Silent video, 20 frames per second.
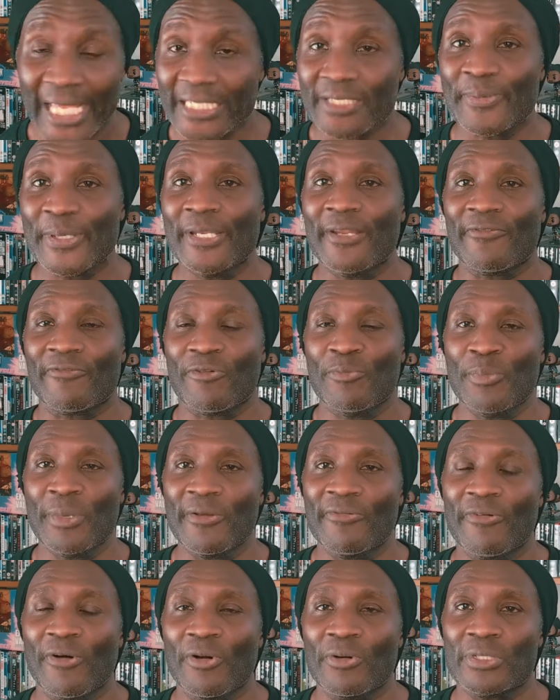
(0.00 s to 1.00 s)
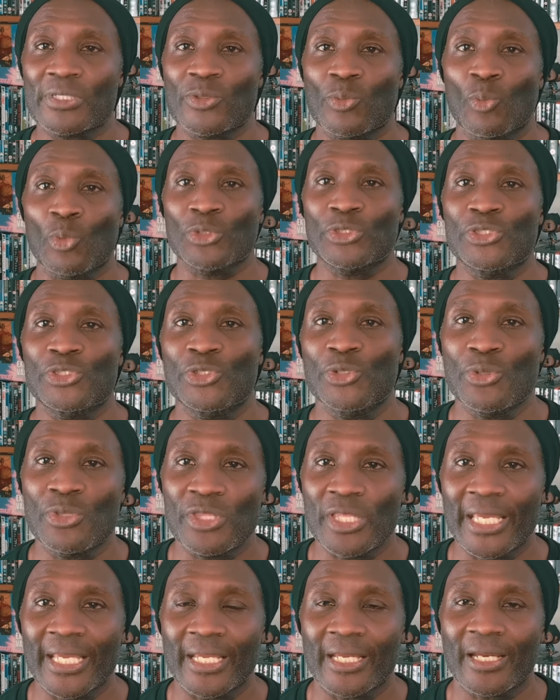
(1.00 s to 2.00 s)
That's been it from me, folks. What did you
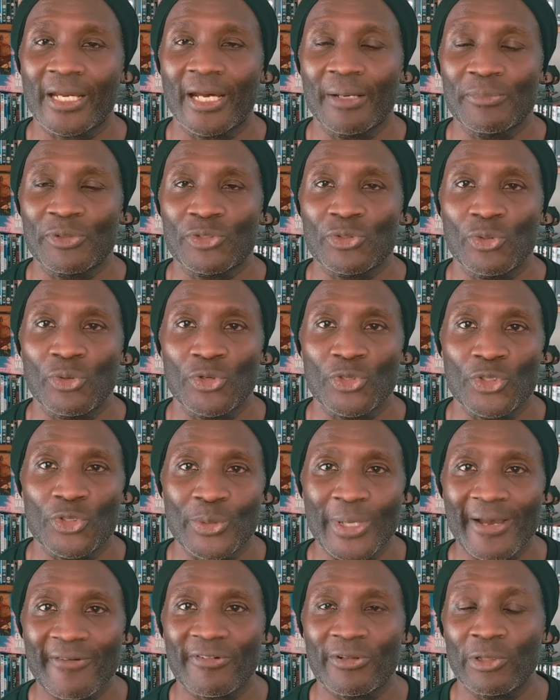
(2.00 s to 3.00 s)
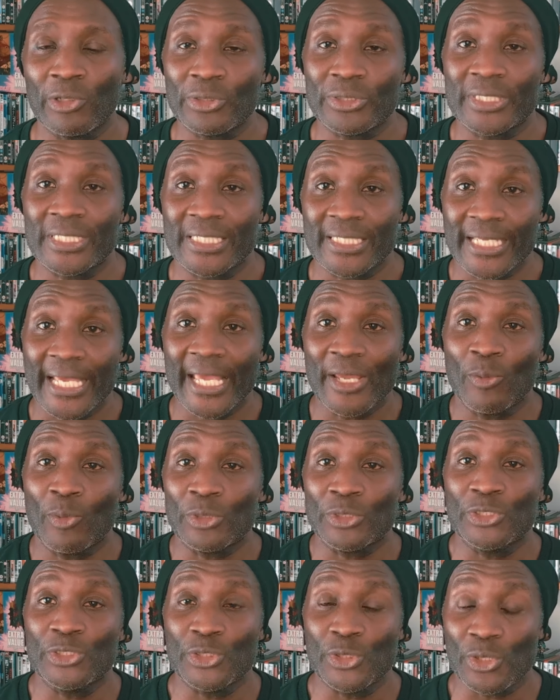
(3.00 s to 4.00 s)
think? I'm sure you have a lot to say.
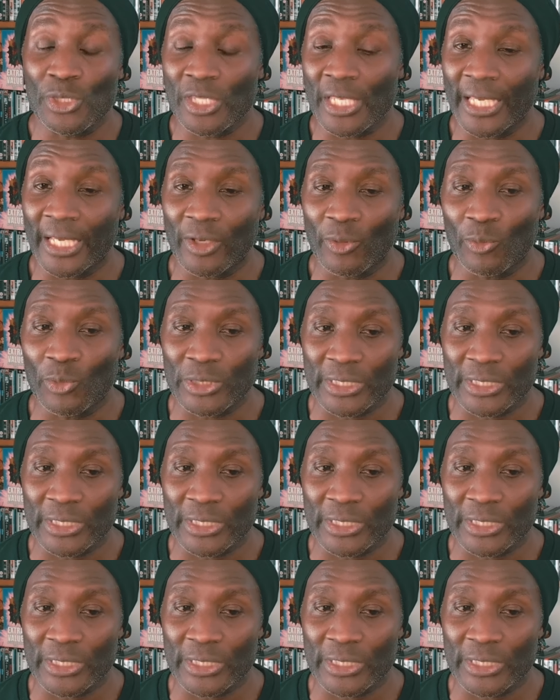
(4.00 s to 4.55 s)
What did you think?